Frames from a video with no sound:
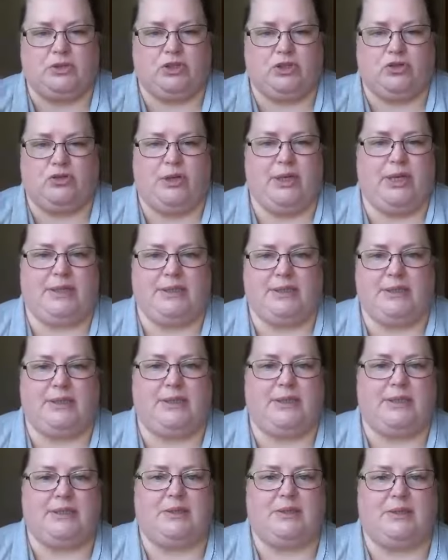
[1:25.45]
try any of the
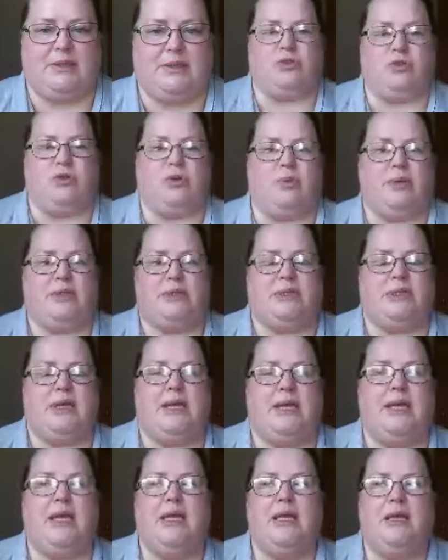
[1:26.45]
things I'm going to talk about
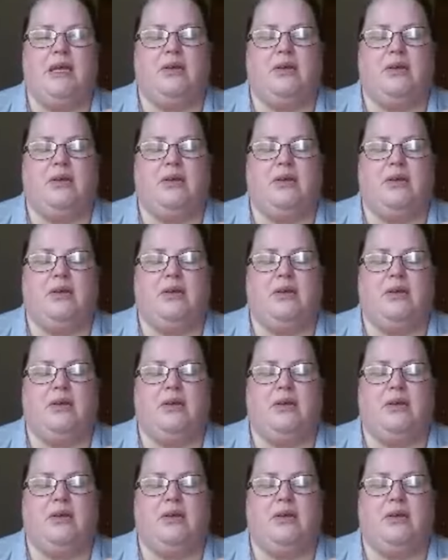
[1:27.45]
today.